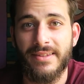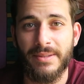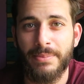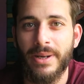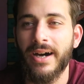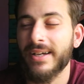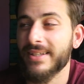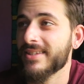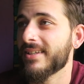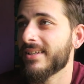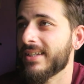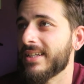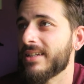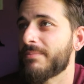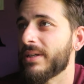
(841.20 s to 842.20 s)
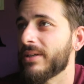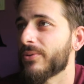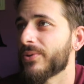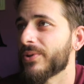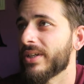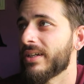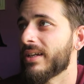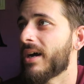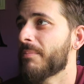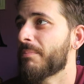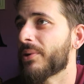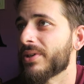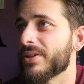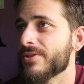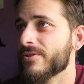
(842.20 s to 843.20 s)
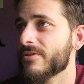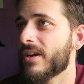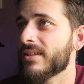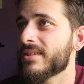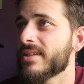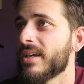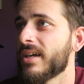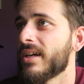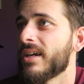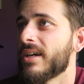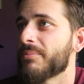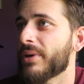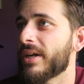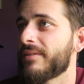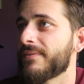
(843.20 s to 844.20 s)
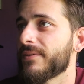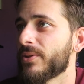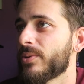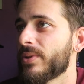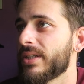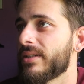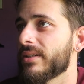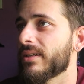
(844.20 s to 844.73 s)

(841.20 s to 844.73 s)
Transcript: the parts that need to be ordered are bonnet struts, brake fluid,